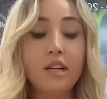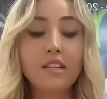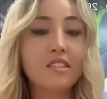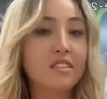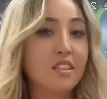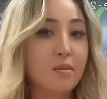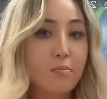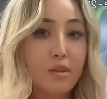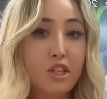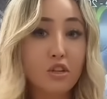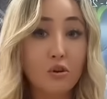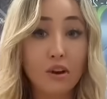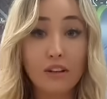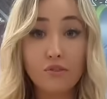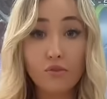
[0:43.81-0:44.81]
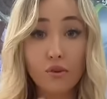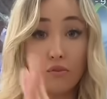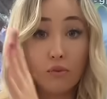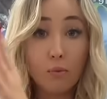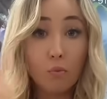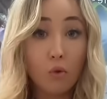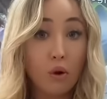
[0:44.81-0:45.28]
It's simply transferred
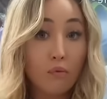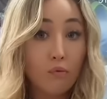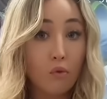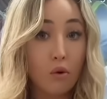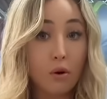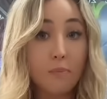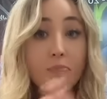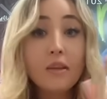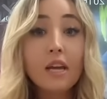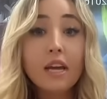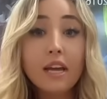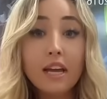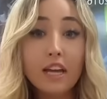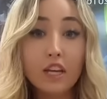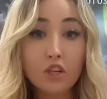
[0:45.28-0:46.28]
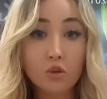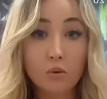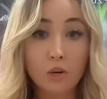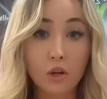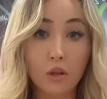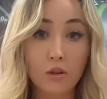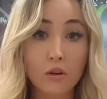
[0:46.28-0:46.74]
from one form into
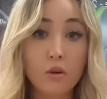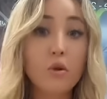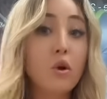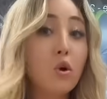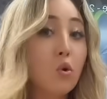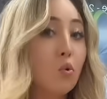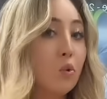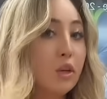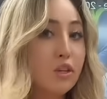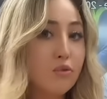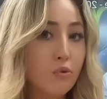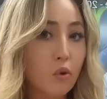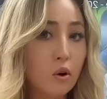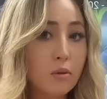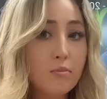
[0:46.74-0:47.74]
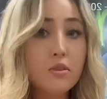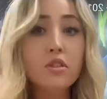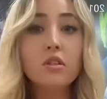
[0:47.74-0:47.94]
another. Which forms?